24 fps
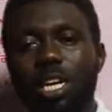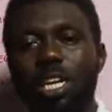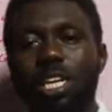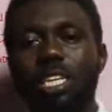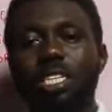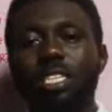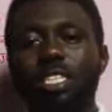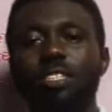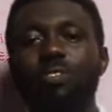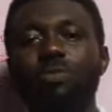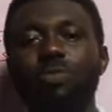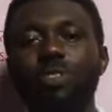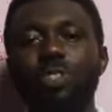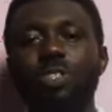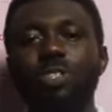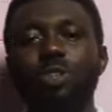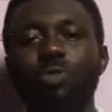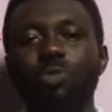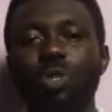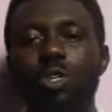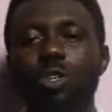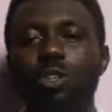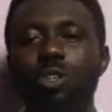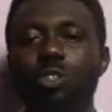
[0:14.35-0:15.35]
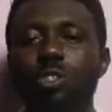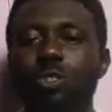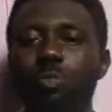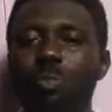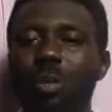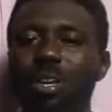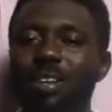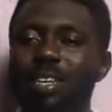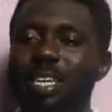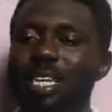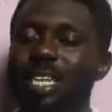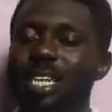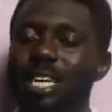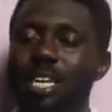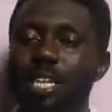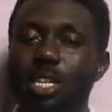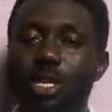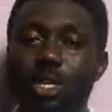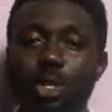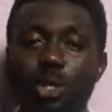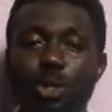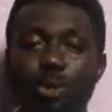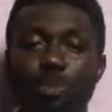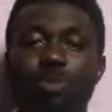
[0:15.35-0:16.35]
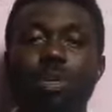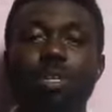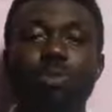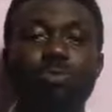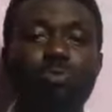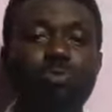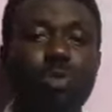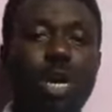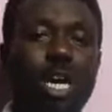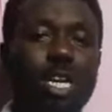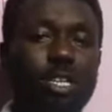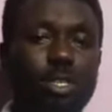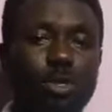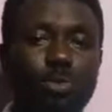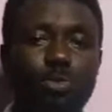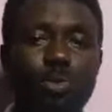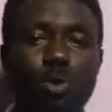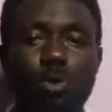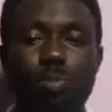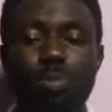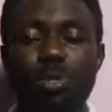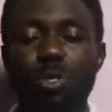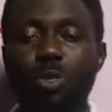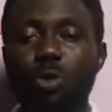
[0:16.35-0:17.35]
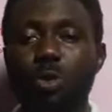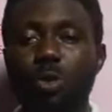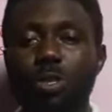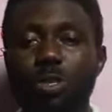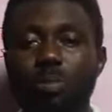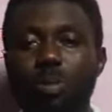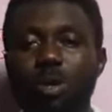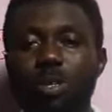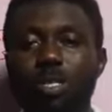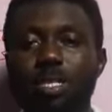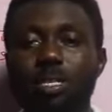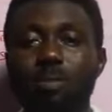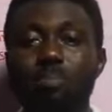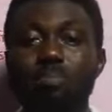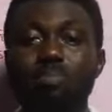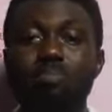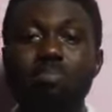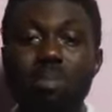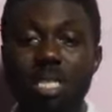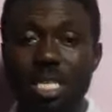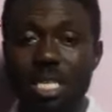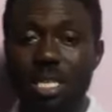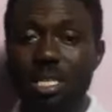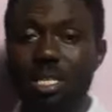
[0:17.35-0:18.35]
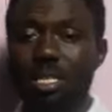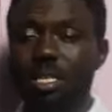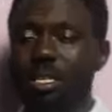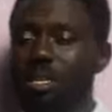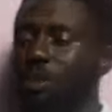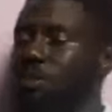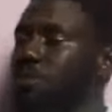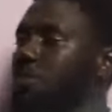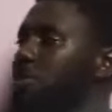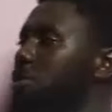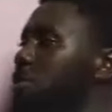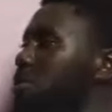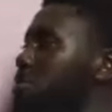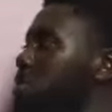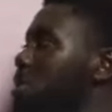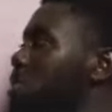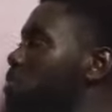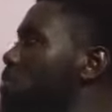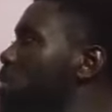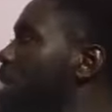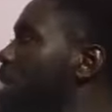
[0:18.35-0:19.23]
In this video, we are going to be looking at human rights. We'll be talking about the meaning of human